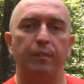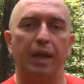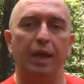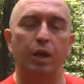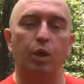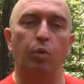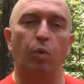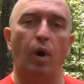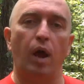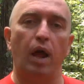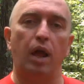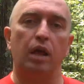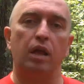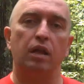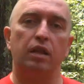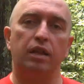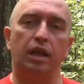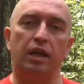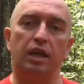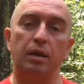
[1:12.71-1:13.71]
Anyway,
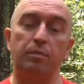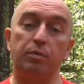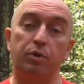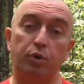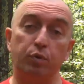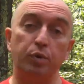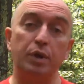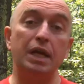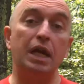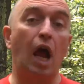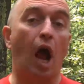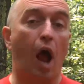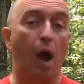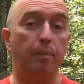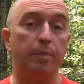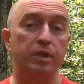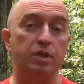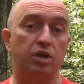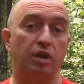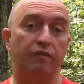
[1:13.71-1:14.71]
they keep 3
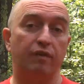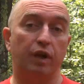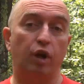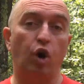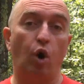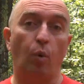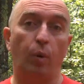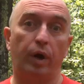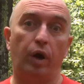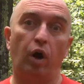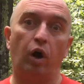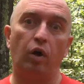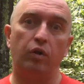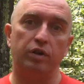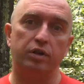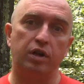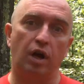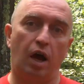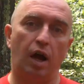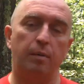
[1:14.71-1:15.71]
copies of it going all
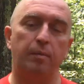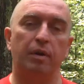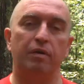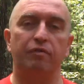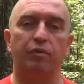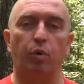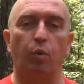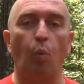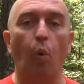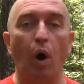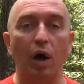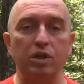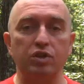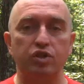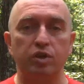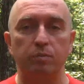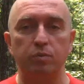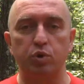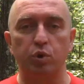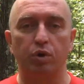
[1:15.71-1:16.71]
the time, and if there was
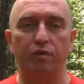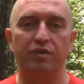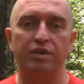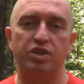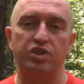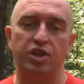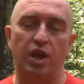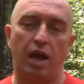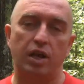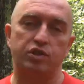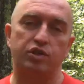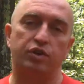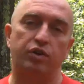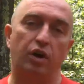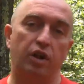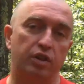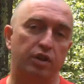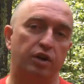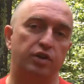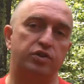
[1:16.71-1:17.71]
some sort of a
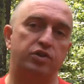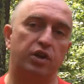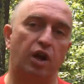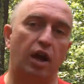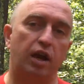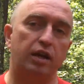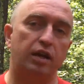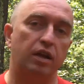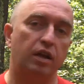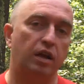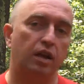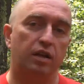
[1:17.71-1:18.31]
disaster on their site,